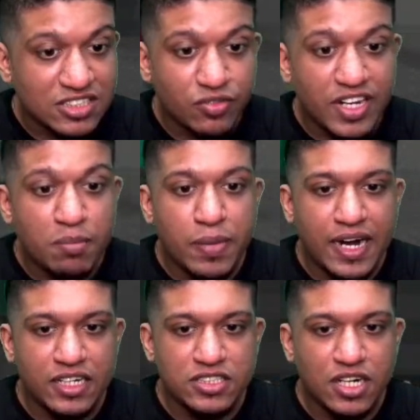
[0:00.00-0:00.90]
very
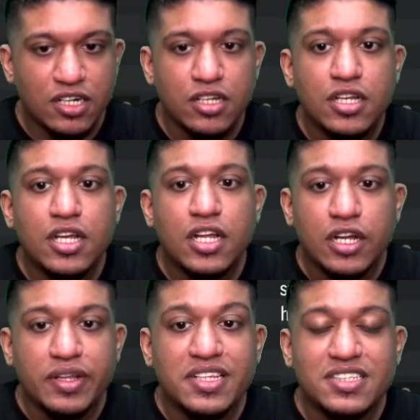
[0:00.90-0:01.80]
bad start.
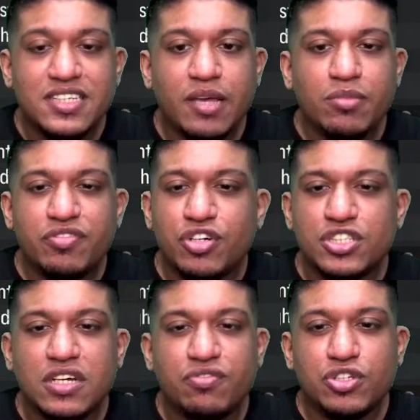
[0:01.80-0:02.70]
Now in this game, the
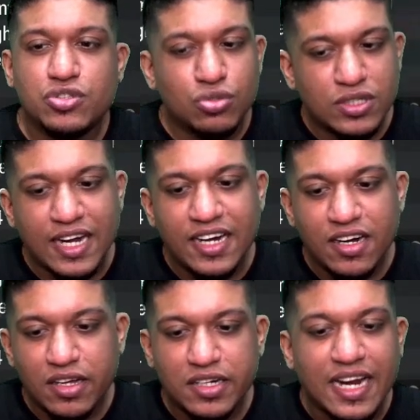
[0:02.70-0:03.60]
first half was so
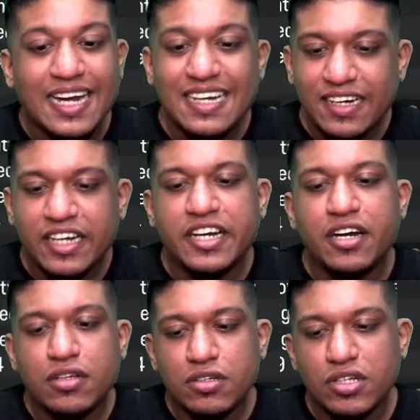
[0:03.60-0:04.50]
tight
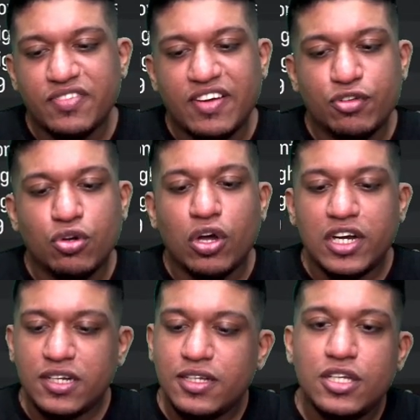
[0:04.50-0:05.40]
knitted, if I have to call
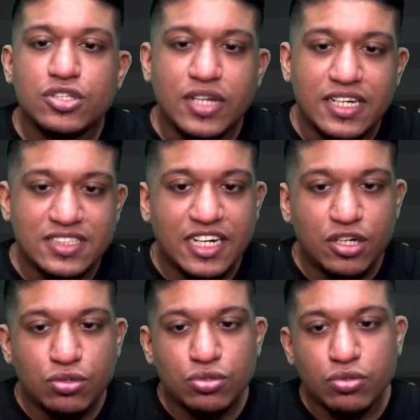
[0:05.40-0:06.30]
it. So I decided
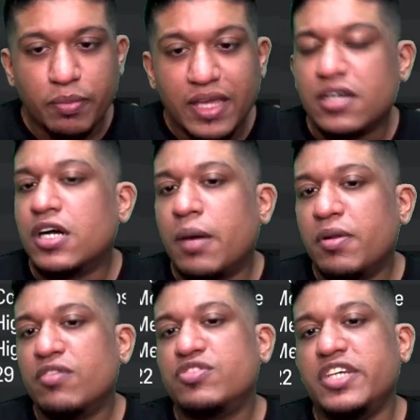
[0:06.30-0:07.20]
to make a
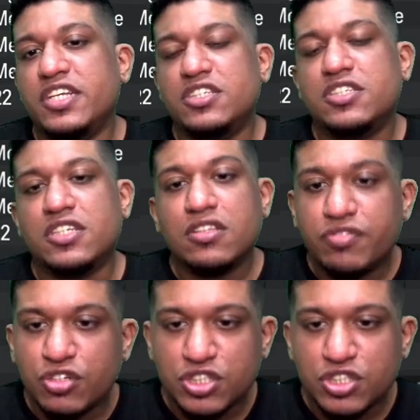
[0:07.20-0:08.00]
couple of changes in the first